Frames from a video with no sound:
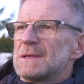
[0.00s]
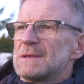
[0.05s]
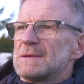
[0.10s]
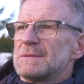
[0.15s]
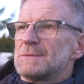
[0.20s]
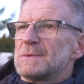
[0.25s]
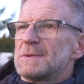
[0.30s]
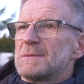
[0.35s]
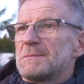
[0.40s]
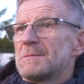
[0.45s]

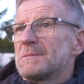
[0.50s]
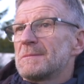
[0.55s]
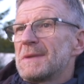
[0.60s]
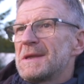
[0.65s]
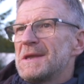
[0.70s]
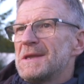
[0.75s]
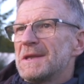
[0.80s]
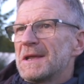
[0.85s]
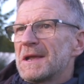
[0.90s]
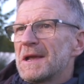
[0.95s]
in,
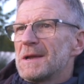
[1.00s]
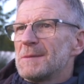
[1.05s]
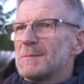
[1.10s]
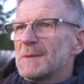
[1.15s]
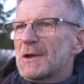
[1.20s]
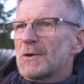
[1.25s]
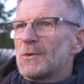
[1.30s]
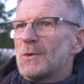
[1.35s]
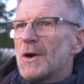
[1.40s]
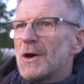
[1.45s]
in the game
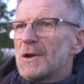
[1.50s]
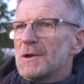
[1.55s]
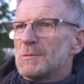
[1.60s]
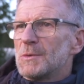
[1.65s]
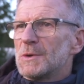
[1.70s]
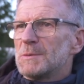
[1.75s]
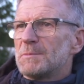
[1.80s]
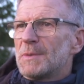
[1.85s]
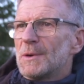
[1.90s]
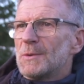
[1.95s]
they call
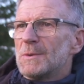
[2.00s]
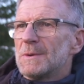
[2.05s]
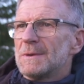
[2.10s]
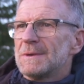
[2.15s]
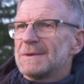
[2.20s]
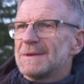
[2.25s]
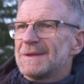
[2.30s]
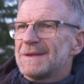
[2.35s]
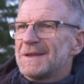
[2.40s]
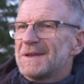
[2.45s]
Hollywood ball,
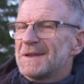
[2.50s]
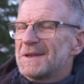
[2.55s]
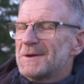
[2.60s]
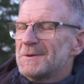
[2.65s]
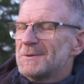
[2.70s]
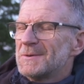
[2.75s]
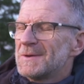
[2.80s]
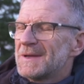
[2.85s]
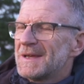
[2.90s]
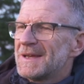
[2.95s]
you
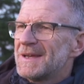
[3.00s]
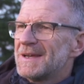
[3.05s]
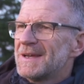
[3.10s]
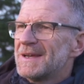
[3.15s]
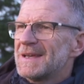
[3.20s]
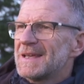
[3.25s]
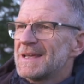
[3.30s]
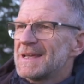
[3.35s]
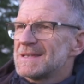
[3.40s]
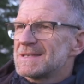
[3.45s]
know,
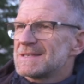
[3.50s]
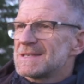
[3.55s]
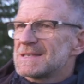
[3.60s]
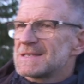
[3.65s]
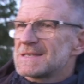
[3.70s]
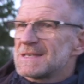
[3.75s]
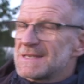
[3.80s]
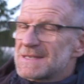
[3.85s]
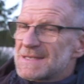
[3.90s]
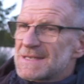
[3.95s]
uh, and
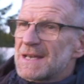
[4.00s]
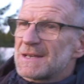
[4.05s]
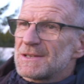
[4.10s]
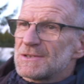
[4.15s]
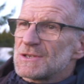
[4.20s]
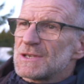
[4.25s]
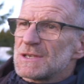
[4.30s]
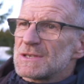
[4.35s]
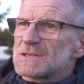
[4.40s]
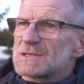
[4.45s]
just, instead
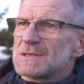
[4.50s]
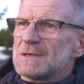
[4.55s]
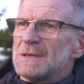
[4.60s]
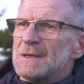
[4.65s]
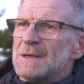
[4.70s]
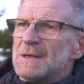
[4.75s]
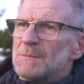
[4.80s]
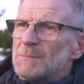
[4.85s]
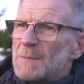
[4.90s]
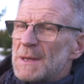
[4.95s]
of just
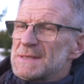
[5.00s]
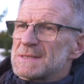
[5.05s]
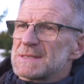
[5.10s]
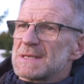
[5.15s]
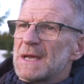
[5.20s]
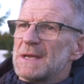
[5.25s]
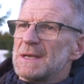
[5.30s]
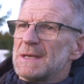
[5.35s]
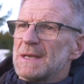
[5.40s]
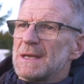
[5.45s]

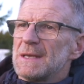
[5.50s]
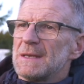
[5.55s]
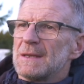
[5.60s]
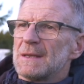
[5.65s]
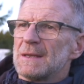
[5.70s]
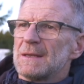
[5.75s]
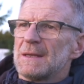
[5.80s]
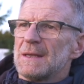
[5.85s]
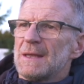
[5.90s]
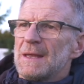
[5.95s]

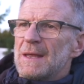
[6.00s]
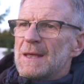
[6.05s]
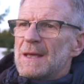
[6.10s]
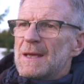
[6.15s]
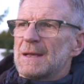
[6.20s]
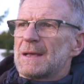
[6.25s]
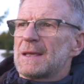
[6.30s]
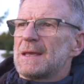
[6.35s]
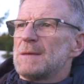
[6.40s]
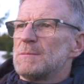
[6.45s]
maintaining
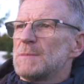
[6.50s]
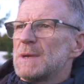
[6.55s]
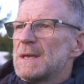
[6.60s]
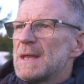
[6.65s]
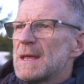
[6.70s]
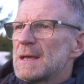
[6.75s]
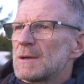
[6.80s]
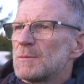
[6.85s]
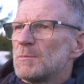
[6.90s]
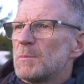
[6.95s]
and keeping
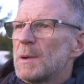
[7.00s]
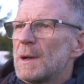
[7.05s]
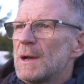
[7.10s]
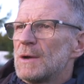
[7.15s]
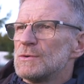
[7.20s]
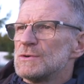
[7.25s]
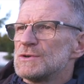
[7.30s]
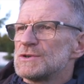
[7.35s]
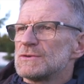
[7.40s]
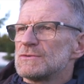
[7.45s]
their
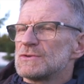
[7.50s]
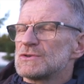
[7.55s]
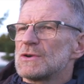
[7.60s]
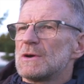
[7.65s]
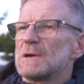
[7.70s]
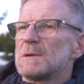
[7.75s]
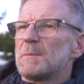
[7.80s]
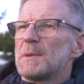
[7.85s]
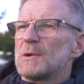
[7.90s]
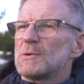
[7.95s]
composure and
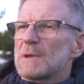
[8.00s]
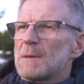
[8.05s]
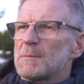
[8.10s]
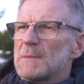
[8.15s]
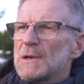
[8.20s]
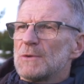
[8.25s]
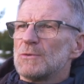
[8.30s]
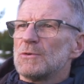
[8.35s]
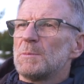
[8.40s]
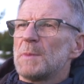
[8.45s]
trying to build up
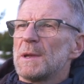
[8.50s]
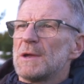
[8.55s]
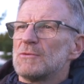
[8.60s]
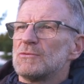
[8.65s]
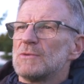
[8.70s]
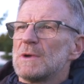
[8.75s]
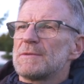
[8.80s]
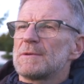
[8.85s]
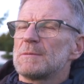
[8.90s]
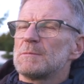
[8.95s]
a little bit of
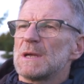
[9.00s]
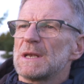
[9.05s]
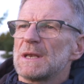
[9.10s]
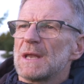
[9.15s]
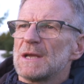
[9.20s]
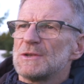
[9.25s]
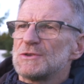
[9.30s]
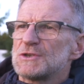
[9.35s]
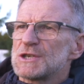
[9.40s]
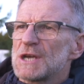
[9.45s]
rhythm and,
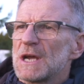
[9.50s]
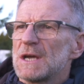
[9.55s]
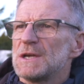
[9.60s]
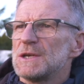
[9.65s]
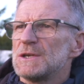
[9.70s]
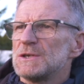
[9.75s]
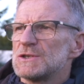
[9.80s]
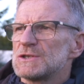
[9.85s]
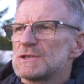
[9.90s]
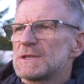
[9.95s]
and
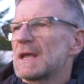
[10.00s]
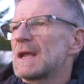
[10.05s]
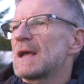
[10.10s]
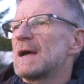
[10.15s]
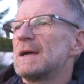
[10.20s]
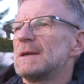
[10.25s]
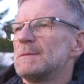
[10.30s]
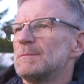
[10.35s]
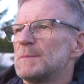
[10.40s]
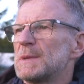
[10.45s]
change the
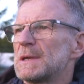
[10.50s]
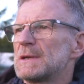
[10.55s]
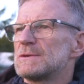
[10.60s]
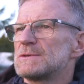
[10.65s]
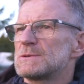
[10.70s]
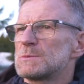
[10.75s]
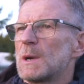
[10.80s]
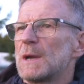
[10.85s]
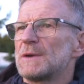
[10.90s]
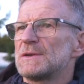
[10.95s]
game,
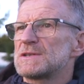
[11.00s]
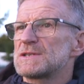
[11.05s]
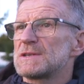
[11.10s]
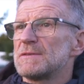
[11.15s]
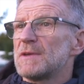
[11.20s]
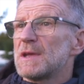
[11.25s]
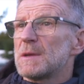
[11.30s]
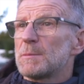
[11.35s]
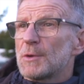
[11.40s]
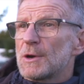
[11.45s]
because we're under
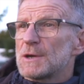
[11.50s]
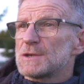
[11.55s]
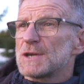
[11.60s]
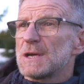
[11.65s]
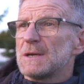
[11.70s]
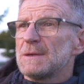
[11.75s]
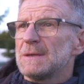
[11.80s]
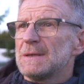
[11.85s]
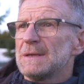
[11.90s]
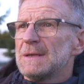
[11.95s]
severe
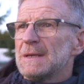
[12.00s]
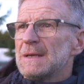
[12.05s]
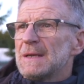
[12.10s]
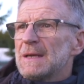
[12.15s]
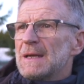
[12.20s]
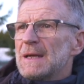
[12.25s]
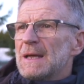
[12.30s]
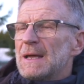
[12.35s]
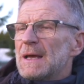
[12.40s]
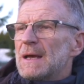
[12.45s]
pressure.
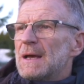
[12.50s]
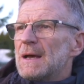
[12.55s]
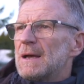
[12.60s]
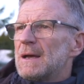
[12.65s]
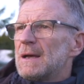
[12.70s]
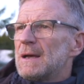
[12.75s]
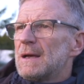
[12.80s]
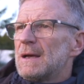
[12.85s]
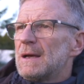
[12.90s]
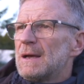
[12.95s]

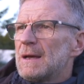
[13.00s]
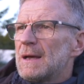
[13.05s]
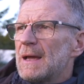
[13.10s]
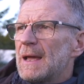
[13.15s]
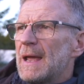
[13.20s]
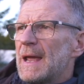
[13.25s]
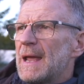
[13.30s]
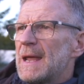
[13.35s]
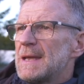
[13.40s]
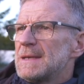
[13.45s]
Uh,
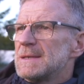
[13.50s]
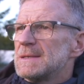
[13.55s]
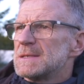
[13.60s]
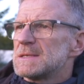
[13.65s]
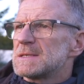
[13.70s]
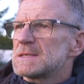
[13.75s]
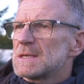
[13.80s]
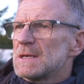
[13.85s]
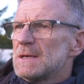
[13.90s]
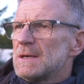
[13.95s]

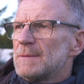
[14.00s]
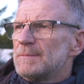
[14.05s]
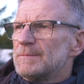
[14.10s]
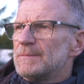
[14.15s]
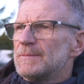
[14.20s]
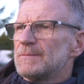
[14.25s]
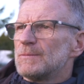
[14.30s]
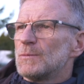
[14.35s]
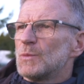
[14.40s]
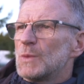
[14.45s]
and
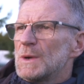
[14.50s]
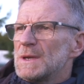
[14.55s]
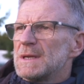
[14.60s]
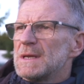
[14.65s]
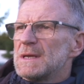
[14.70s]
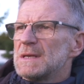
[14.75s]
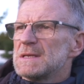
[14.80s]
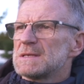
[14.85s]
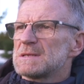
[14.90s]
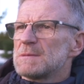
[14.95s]
um, we
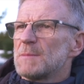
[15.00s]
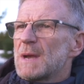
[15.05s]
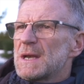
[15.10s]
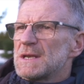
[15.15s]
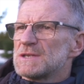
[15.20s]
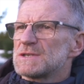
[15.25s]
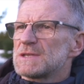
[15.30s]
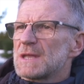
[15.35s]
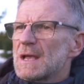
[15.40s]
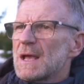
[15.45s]
needed to
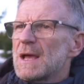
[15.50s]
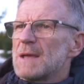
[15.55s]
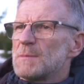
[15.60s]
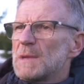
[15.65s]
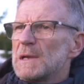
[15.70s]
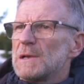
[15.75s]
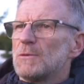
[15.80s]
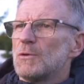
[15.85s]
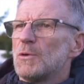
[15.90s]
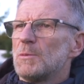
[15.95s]
manage the game
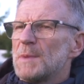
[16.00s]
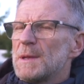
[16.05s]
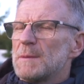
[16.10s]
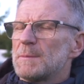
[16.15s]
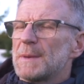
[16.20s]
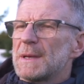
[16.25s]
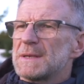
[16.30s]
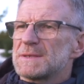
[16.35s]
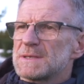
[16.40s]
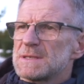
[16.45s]
a little bit
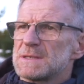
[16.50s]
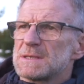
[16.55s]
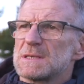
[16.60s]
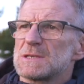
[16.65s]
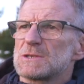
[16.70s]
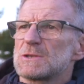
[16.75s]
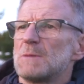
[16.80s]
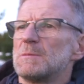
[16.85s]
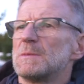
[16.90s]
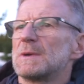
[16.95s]
better to
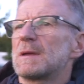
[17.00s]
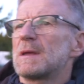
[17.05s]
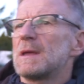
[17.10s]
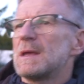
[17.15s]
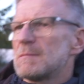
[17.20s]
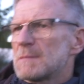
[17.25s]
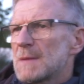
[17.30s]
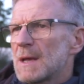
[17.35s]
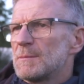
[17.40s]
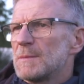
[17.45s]
stop them
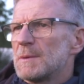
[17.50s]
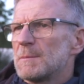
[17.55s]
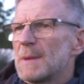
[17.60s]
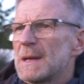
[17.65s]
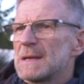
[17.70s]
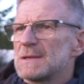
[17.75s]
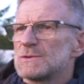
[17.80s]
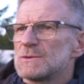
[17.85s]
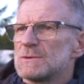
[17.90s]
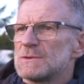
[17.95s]
keep coming
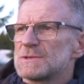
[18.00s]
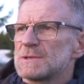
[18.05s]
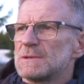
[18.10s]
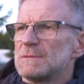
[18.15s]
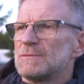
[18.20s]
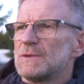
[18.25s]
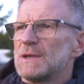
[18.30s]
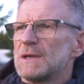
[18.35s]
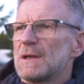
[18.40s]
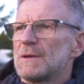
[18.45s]
back to us,
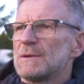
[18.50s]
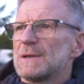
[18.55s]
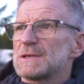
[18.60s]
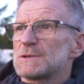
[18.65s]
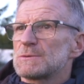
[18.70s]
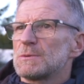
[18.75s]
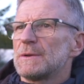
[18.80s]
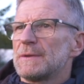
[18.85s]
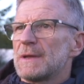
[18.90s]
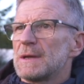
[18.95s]
and you know
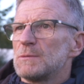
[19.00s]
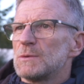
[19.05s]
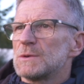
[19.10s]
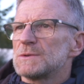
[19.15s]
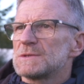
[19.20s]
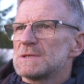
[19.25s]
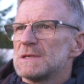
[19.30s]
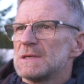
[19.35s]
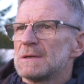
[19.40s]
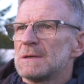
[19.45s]
that's what they
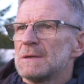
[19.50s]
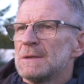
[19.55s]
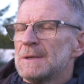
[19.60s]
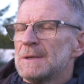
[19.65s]
wanted.